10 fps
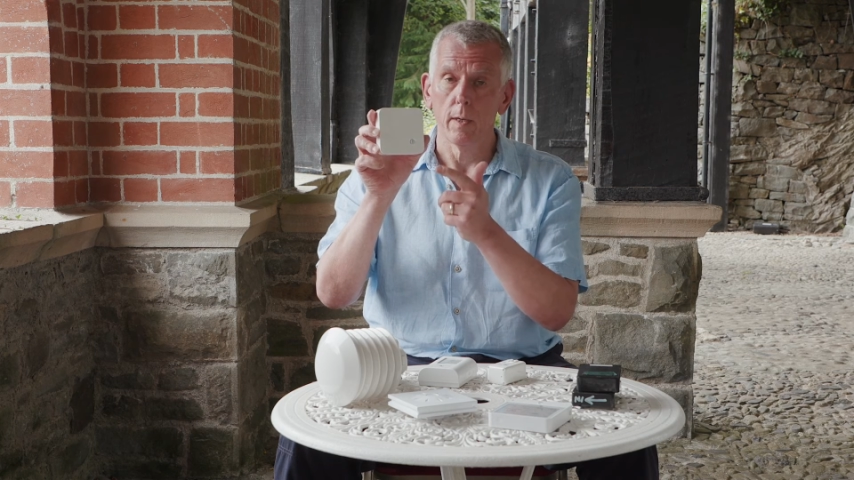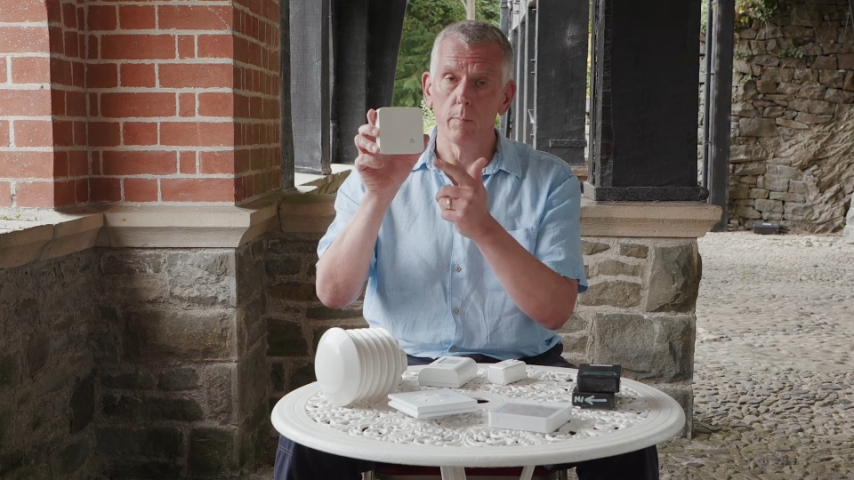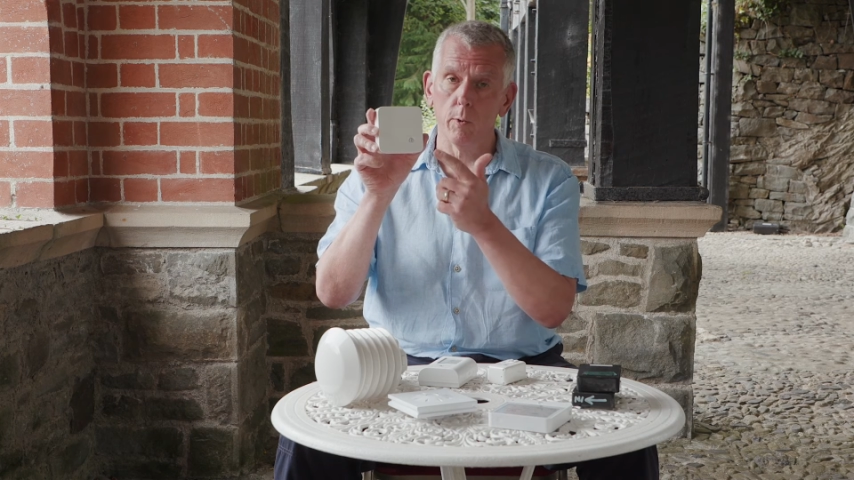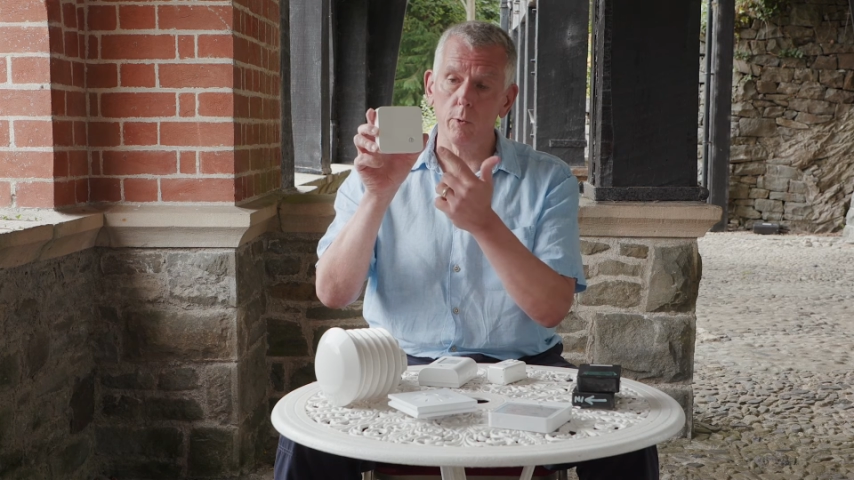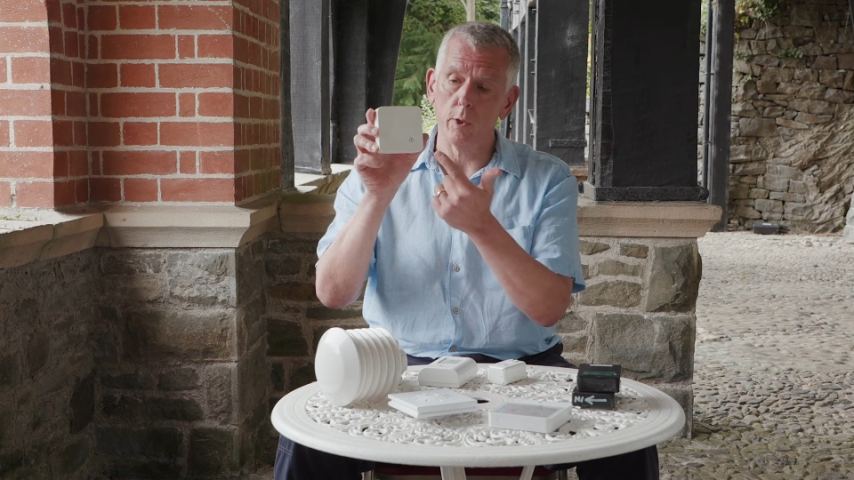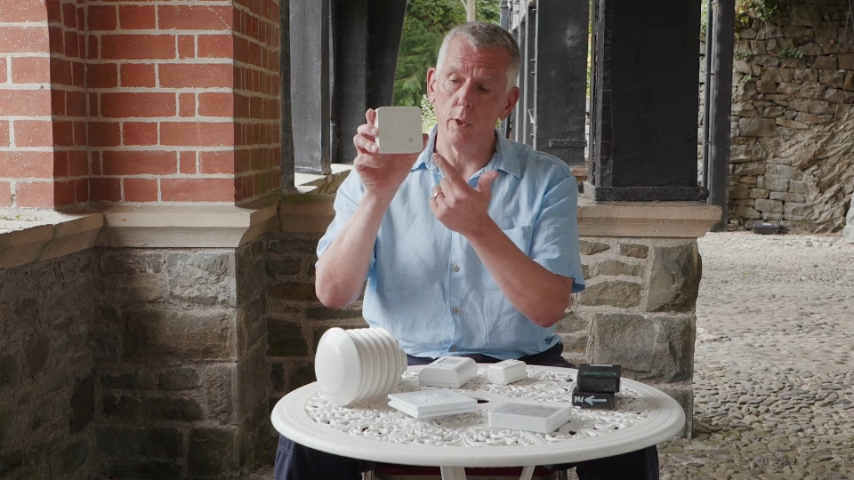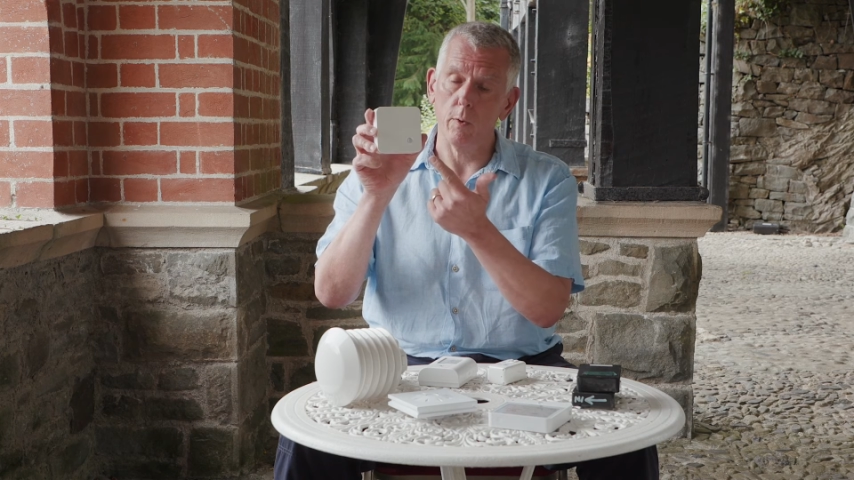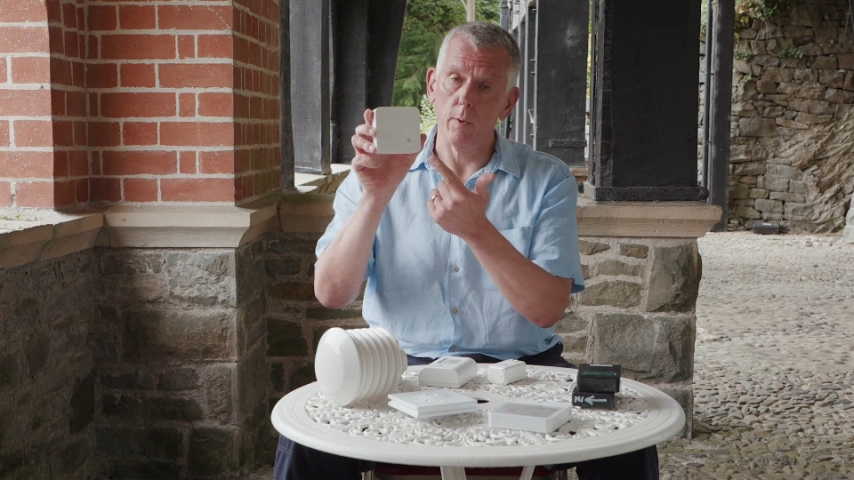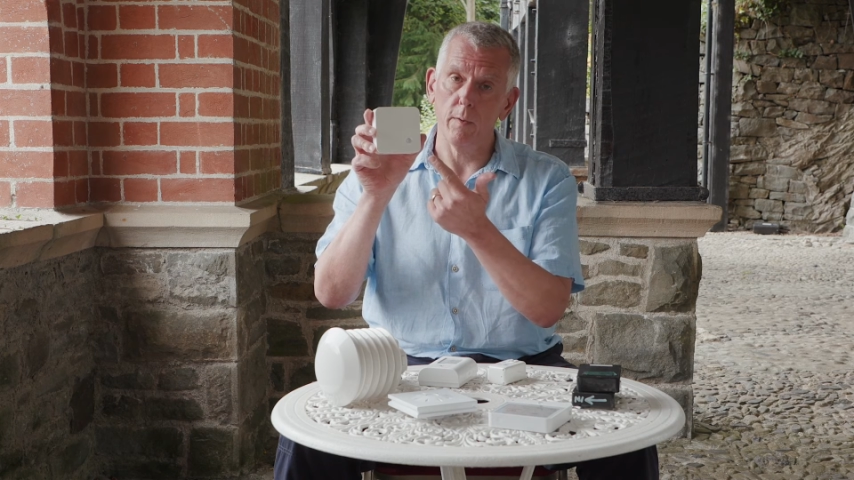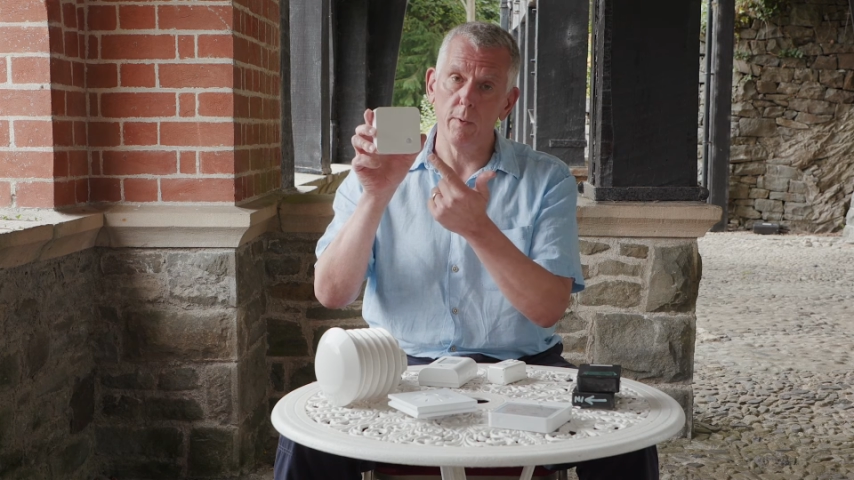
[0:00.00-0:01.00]
but
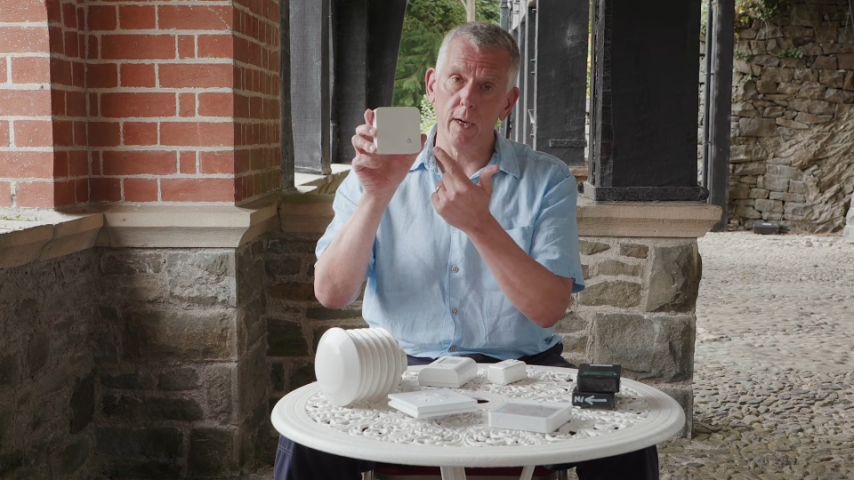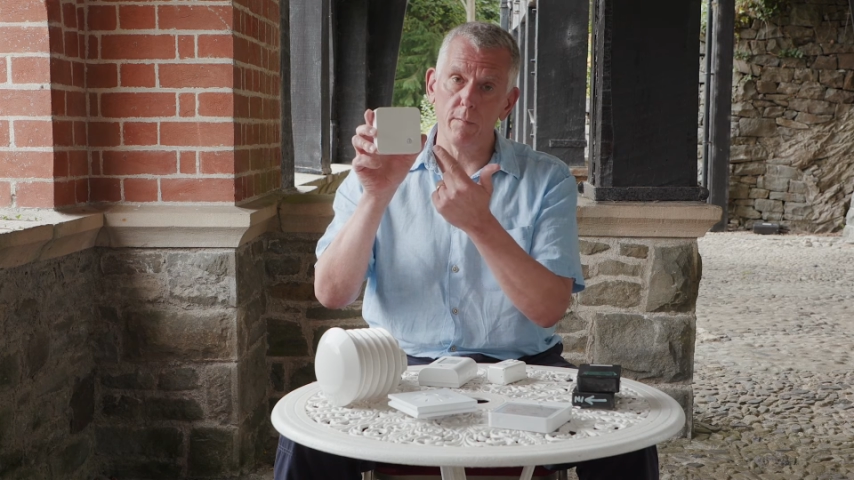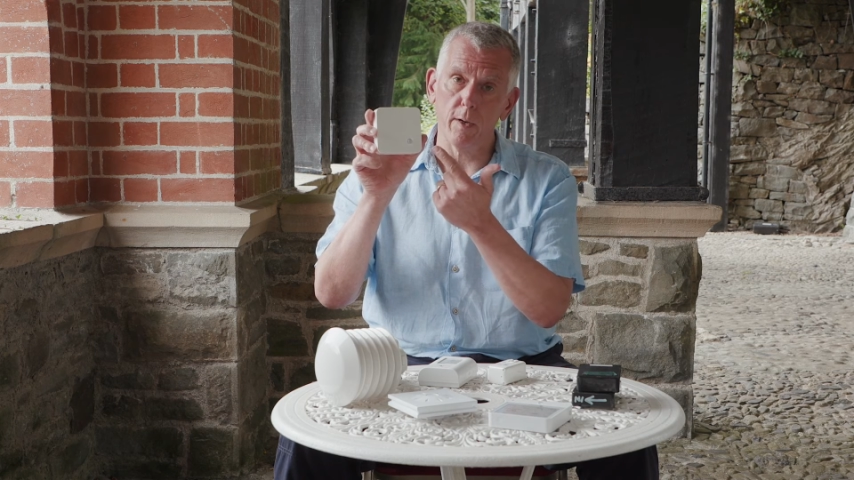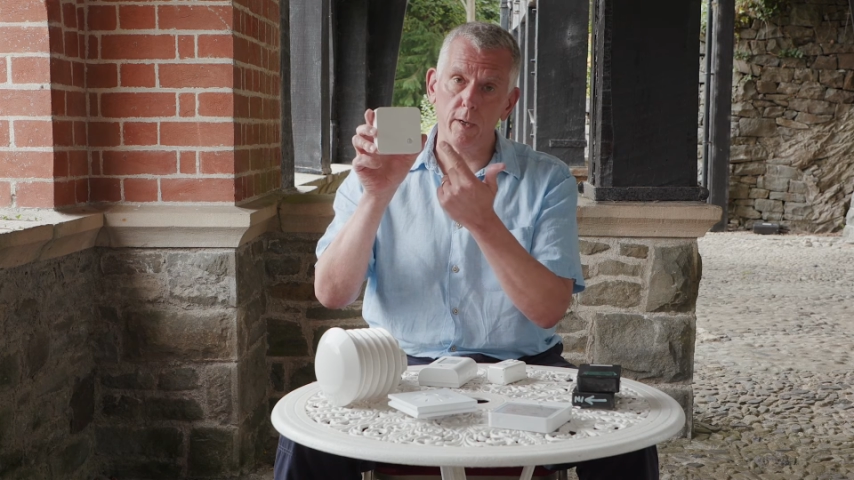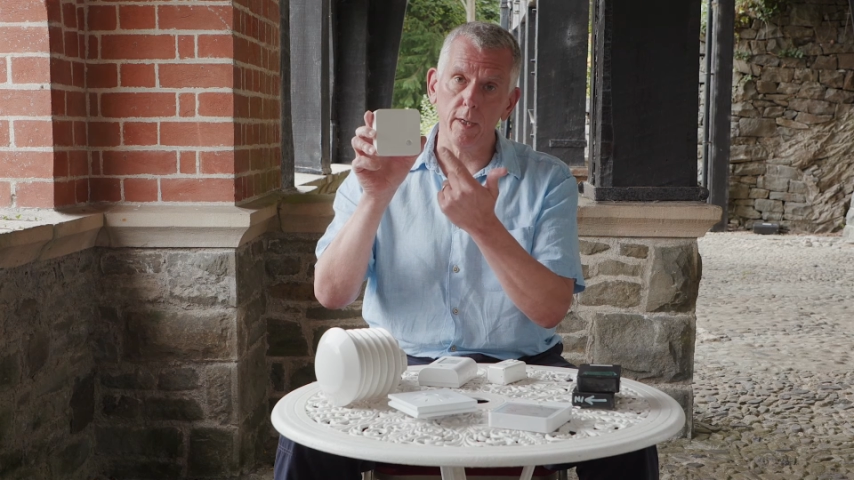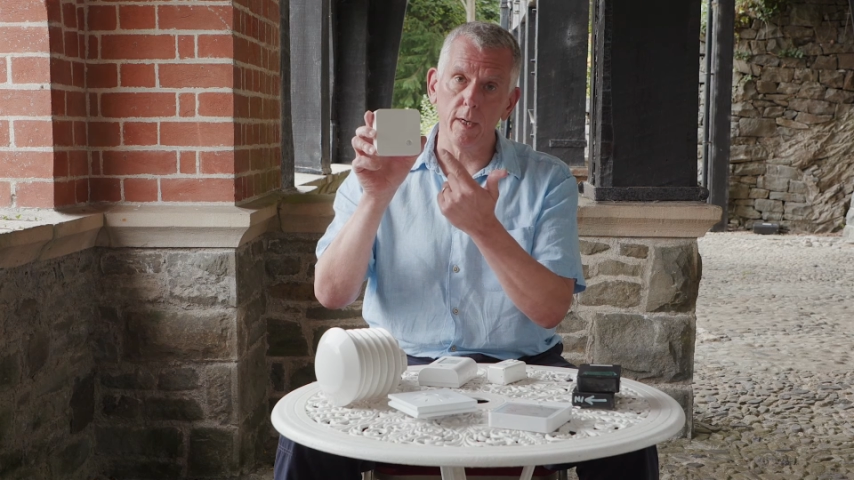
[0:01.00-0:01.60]
also if we have a high